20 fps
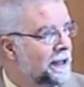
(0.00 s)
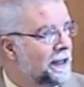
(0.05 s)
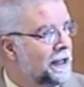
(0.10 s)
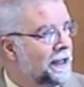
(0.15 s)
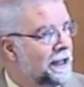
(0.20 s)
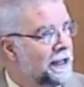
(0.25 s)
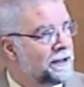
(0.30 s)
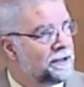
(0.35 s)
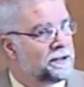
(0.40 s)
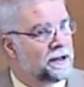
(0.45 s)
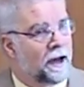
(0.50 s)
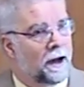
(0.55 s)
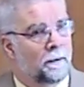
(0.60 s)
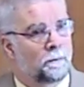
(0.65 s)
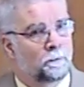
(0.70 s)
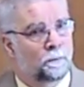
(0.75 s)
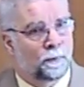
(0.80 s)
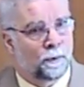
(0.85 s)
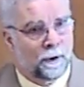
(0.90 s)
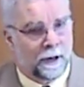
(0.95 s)
is a
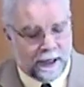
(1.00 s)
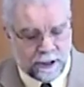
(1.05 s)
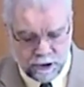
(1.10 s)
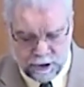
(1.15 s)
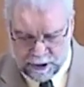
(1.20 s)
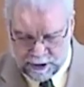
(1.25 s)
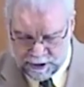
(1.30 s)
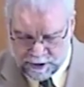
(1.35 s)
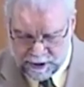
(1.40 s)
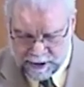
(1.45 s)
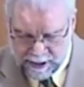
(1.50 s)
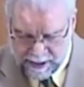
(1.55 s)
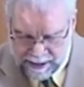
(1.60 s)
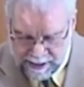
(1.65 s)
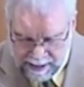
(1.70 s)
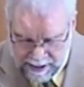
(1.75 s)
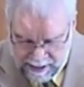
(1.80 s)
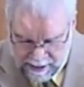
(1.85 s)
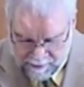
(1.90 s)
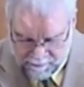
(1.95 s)
precious
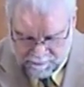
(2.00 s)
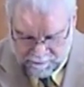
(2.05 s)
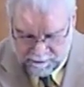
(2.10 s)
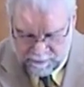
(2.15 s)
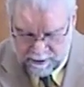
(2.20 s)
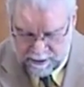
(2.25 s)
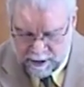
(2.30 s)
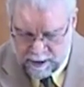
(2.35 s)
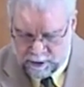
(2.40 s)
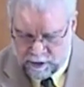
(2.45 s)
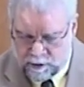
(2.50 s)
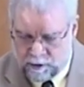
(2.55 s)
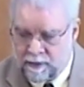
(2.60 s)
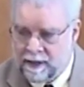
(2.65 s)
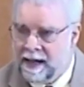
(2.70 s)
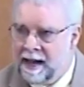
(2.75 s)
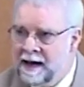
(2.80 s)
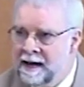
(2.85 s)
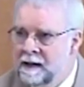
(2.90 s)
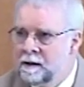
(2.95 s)
gift to
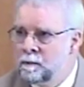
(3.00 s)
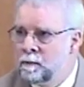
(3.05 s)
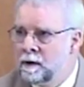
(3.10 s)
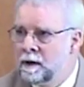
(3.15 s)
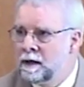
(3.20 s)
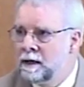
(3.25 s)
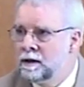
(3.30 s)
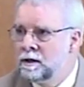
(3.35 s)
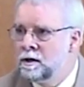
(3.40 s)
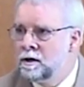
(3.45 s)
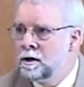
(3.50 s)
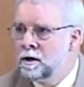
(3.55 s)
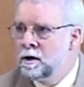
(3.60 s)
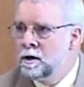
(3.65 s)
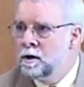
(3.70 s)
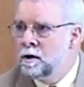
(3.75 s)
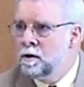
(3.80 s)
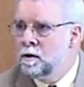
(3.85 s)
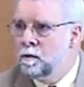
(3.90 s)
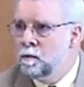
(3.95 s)
anyone
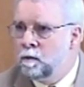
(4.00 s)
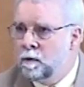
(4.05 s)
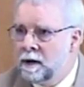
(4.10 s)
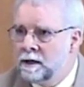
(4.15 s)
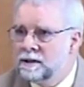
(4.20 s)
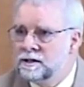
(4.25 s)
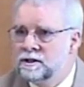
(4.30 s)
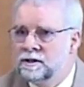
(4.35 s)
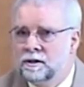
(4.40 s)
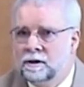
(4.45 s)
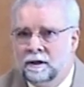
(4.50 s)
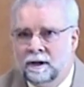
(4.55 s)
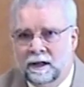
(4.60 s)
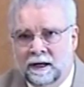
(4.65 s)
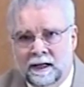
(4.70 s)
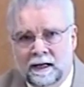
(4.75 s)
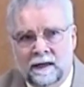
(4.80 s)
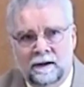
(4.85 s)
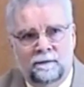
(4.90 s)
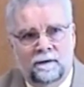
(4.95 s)
who wants to
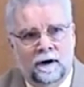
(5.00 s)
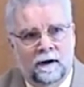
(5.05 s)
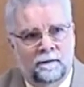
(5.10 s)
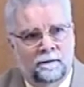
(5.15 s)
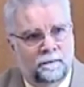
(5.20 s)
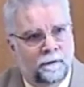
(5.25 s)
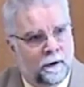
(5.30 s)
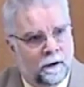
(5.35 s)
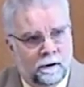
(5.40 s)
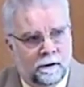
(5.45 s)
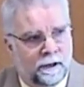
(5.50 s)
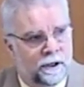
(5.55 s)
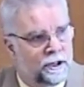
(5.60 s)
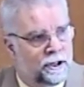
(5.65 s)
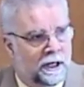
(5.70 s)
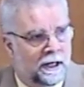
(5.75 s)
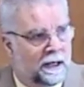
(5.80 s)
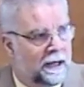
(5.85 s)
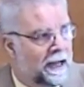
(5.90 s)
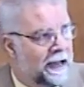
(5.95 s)
live a
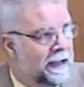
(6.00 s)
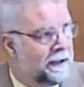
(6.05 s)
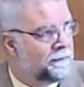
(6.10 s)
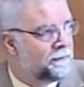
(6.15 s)
flourishing life.